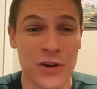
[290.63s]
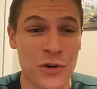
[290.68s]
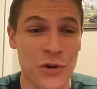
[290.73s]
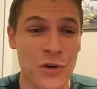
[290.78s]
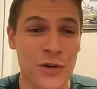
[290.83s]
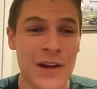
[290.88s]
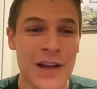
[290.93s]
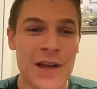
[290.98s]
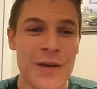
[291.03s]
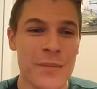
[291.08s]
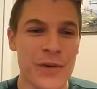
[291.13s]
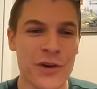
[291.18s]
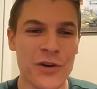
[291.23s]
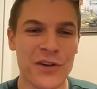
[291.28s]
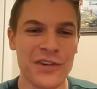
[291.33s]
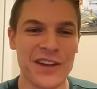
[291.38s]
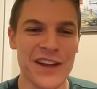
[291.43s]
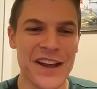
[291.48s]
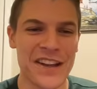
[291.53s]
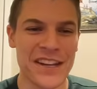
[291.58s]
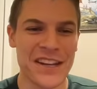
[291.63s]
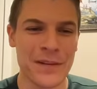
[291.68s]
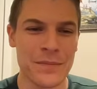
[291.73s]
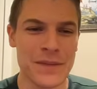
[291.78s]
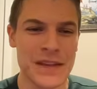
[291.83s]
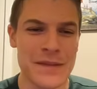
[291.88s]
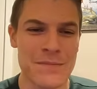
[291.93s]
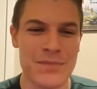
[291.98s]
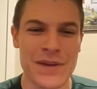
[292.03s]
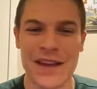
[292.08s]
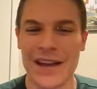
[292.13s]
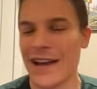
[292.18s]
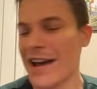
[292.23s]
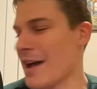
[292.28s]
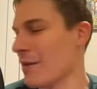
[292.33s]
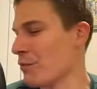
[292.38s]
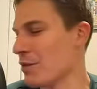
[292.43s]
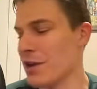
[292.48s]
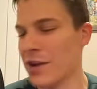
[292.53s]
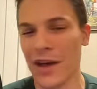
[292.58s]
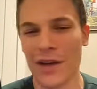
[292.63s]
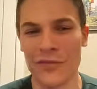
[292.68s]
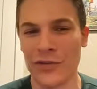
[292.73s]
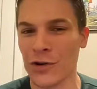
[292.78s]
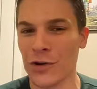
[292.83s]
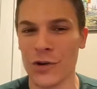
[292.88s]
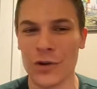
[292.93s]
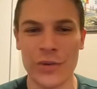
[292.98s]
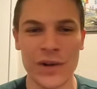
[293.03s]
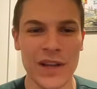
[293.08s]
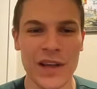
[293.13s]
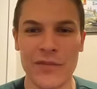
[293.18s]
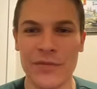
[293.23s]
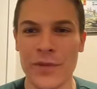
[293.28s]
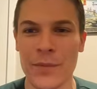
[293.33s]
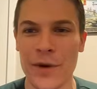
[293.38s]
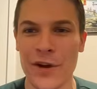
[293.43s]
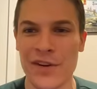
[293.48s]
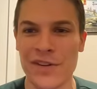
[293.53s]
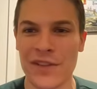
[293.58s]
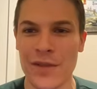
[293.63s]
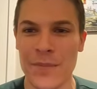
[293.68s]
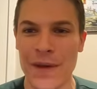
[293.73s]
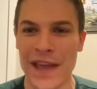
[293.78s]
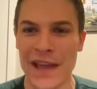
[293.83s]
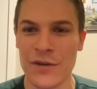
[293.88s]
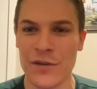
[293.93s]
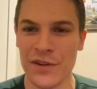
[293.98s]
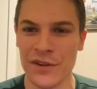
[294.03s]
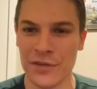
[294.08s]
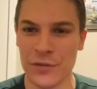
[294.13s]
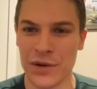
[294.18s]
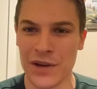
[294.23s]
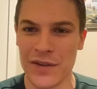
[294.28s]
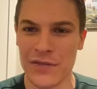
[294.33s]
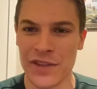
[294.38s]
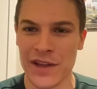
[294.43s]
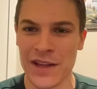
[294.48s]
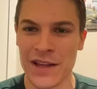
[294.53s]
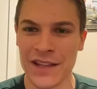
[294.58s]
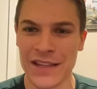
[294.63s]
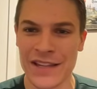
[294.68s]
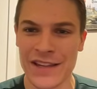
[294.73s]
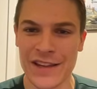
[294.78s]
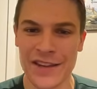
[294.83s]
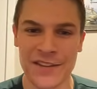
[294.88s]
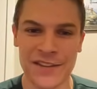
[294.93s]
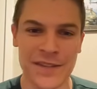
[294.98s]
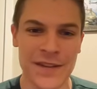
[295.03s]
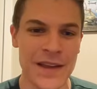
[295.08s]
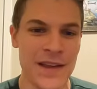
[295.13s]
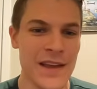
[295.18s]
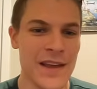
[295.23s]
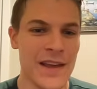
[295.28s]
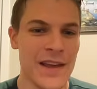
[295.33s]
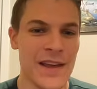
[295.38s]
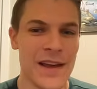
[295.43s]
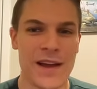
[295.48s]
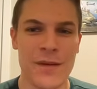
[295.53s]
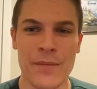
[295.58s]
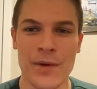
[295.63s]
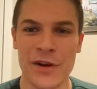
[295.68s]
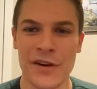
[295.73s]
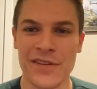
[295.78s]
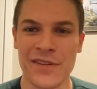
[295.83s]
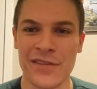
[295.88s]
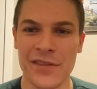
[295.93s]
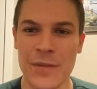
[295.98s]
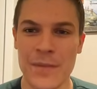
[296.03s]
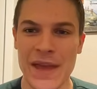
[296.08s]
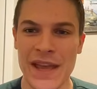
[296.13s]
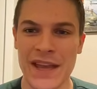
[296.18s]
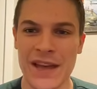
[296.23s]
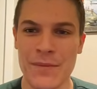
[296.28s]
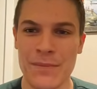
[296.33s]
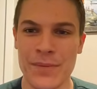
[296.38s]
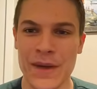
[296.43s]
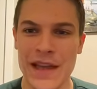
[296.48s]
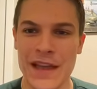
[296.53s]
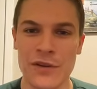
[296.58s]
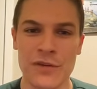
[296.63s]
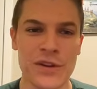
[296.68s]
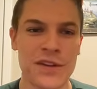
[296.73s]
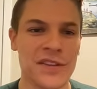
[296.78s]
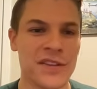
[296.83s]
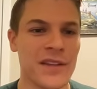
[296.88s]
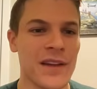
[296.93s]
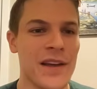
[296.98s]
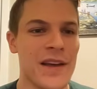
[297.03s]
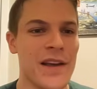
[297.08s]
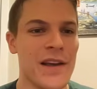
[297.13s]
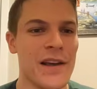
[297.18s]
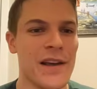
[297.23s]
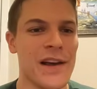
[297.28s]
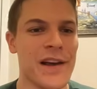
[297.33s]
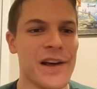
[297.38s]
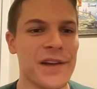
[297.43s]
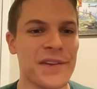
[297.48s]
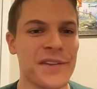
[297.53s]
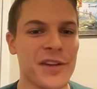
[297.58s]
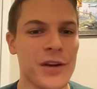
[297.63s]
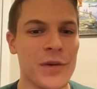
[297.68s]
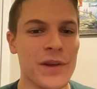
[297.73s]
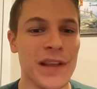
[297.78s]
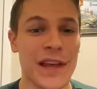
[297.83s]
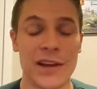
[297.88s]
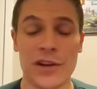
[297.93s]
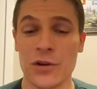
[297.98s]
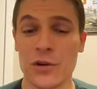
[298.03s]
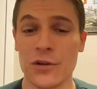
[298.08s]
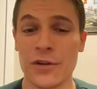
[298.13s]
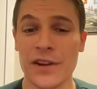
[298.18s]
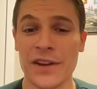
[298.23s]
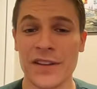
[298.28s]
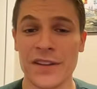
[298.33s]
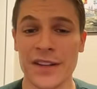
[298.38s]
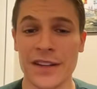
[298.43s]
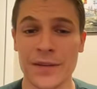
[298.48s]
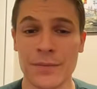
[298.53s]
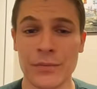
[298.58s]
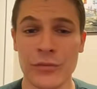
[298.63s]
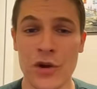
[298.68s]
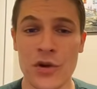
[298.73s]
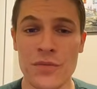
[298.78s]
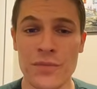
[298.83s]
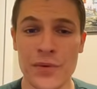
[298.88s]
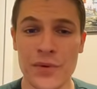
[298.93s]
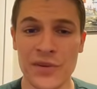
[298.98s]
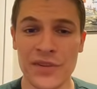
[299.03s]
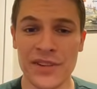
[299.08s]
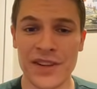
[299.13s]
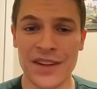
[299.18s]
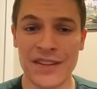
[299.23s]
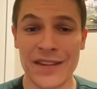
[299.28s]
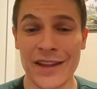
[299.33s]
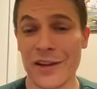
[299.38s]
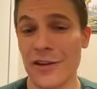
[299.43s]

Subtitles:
Cole. Cole's a nice little meme pick. We love Cole. We love the March of the Penguins or whatever the hell he is. March of the Makeup Penguins. So we like coal and his little road boosties.